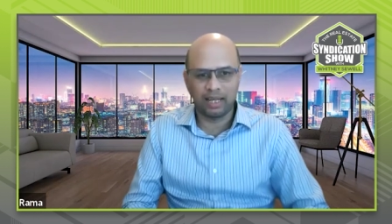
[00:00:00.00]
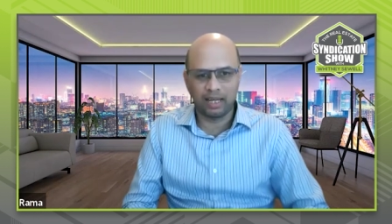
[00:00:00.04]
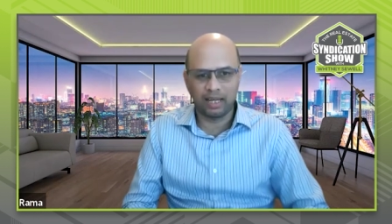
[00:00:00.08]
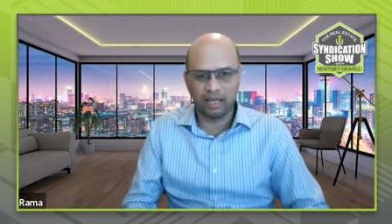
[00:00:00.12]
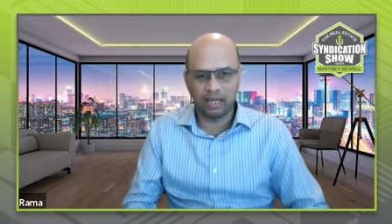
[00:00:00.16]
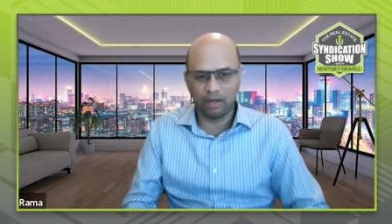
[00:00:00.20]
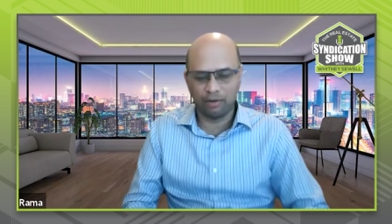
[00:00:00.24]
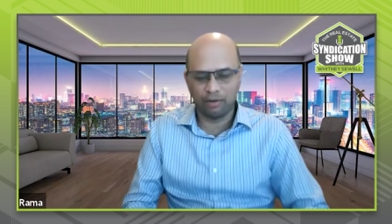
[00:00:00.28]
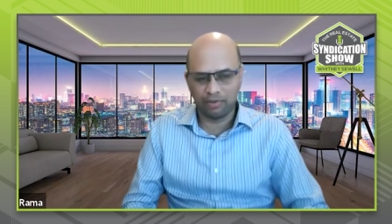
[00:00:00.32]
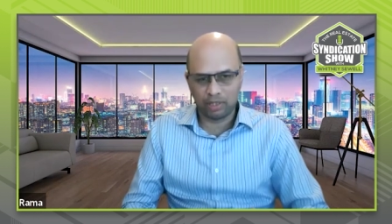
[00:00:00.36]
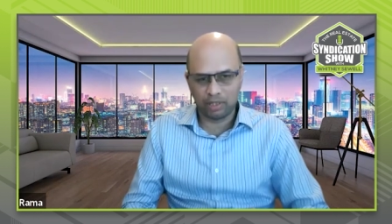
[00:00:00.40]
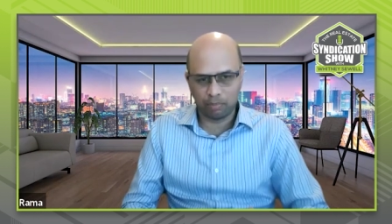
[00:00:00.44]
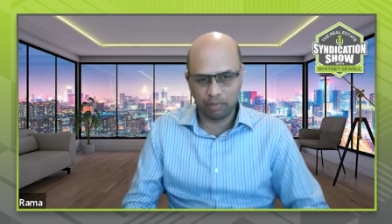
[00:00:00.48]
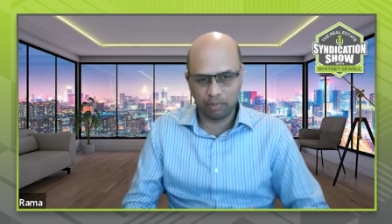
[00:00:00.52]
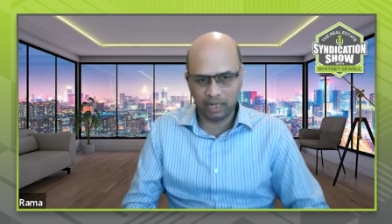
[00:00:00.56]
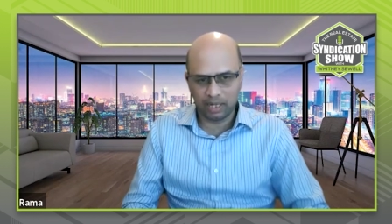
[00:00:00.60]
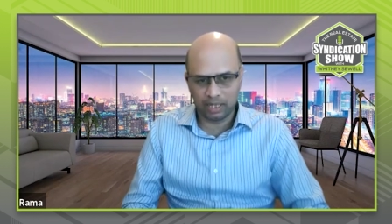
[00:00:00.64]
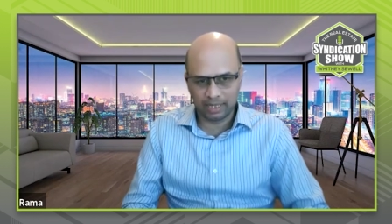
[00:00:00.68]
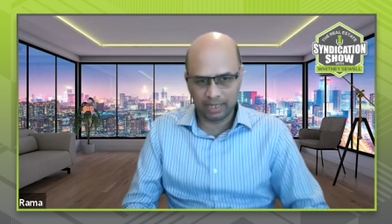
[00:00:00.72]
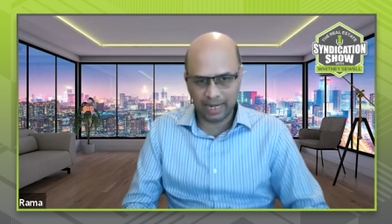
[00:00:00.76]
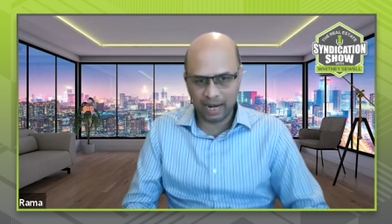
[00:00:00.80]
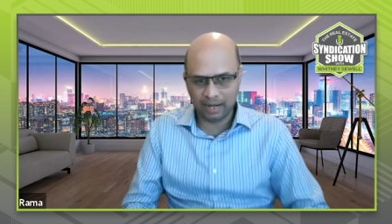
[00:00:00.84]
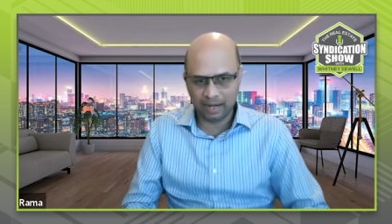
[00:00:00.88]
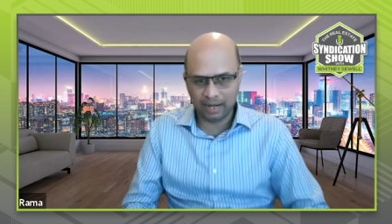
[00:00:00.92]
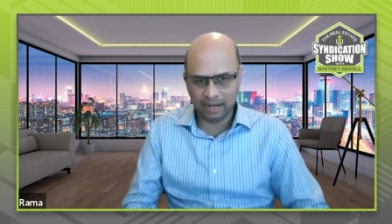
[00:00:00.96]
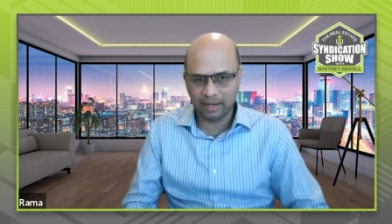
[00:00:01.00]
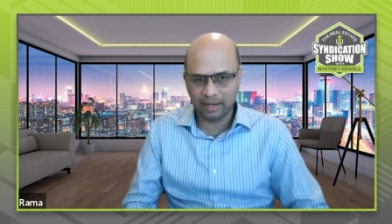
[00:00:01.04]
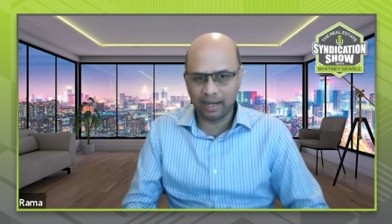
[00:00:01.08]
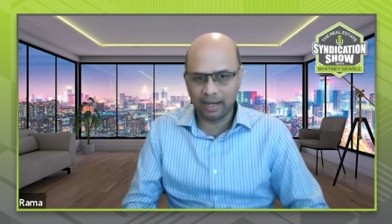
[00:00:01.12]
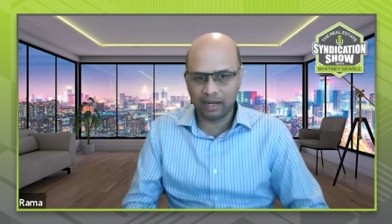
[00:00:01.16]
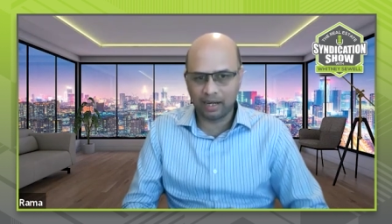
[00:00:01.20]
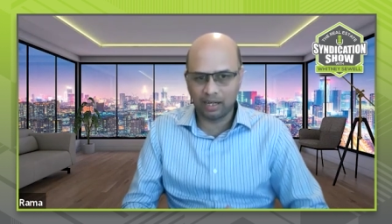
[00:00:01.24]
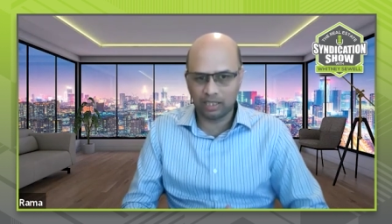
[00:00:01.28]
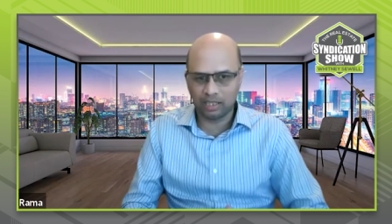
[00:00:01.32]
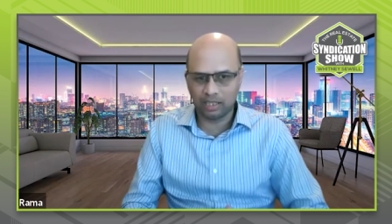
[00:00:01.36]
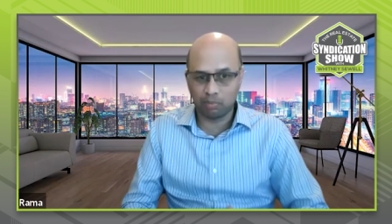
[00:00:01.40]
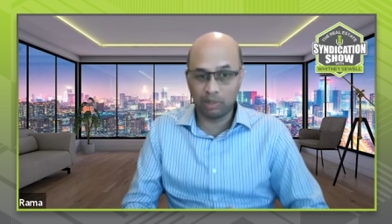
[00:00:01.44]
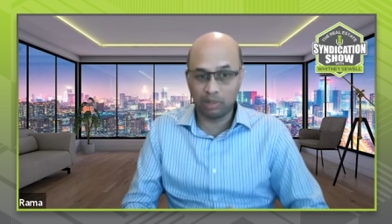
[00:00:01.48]
if scattered
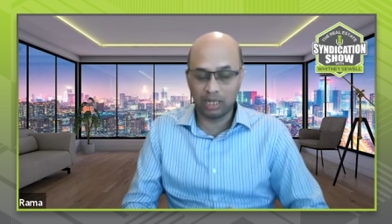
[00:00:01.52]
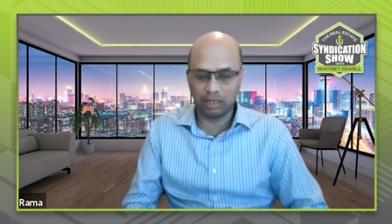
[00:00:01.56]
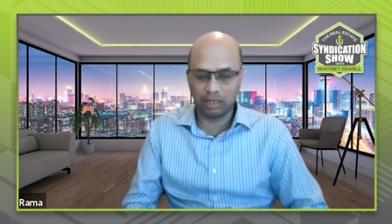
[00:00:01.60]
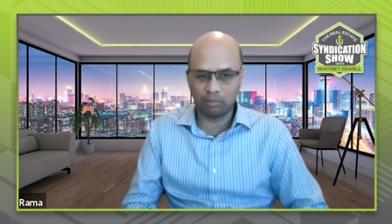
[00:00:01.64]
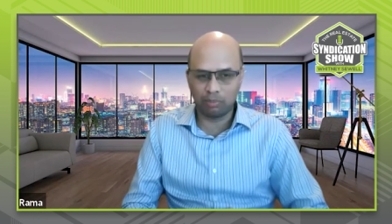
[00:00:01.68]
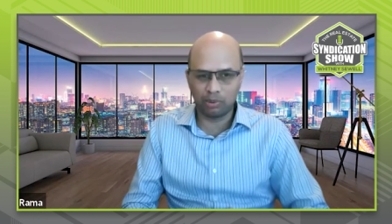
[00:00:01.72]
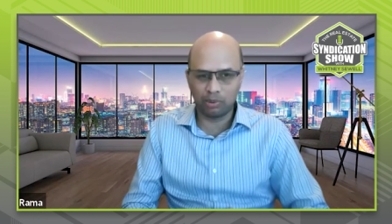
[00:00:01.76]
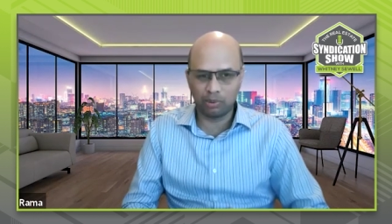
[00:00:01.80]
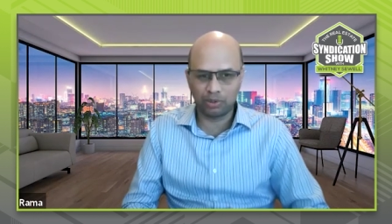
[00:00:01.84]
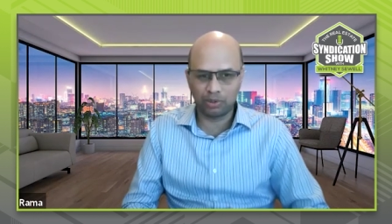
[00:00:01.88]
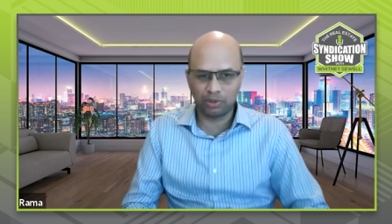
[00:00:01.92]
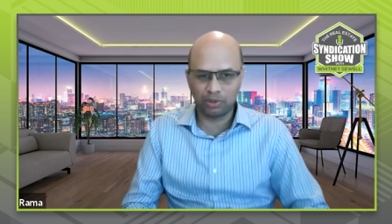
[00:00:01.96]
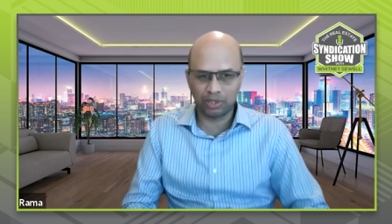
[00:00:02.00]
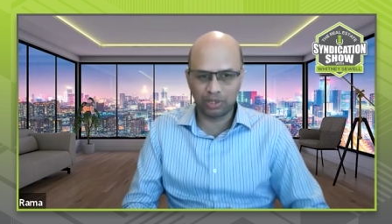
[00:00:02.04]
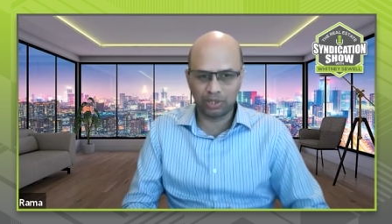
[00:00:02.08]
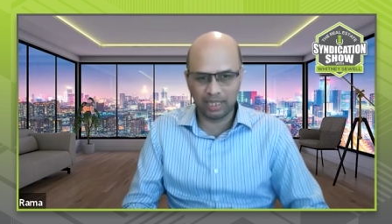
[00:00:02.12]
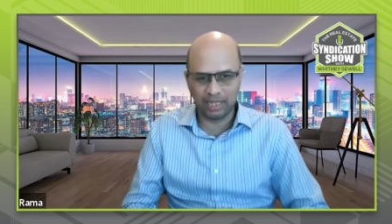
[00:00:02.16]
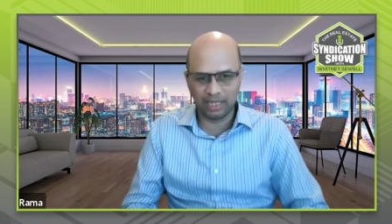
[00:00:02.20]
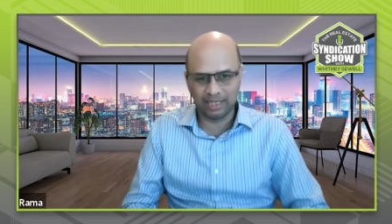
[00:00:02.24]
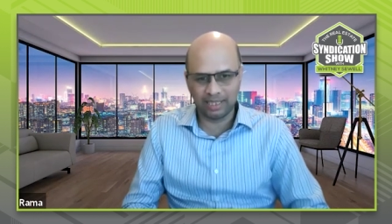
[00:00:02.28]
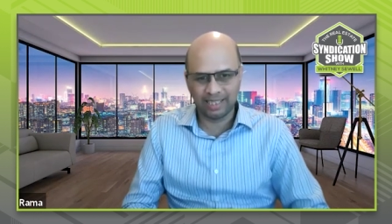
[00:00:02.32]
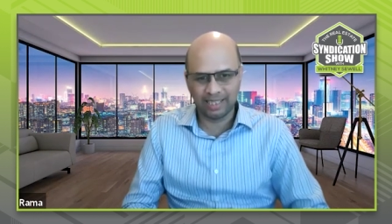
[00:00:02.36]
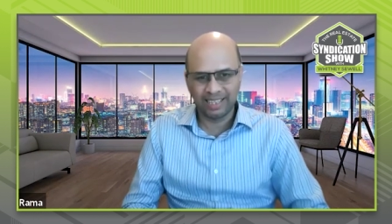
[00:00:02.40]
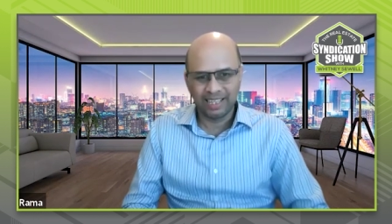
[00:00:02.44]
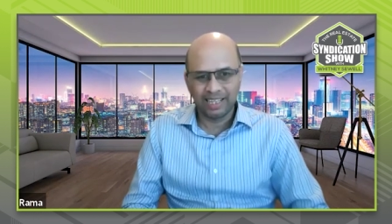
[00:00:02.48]
across multiple cities,